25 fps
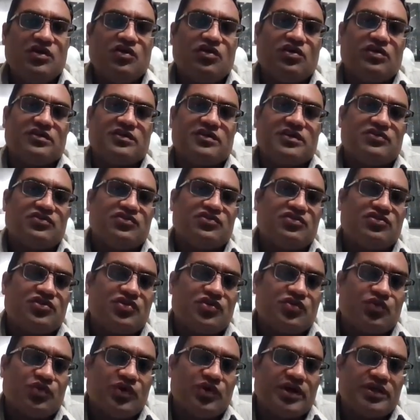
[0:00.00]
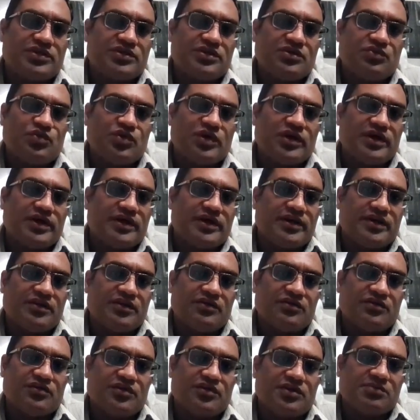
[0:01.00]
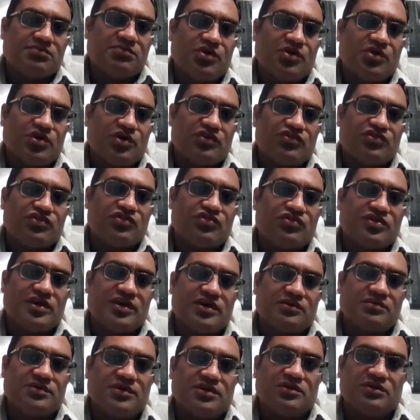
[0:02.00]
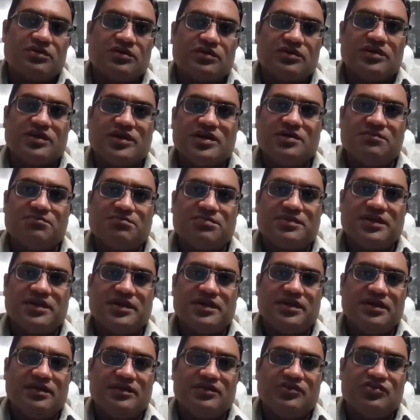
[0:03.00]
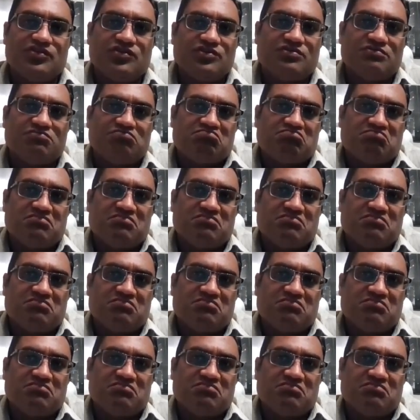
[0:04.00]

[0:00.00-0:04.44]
Or there's a situation where the boss is terrible, or the company is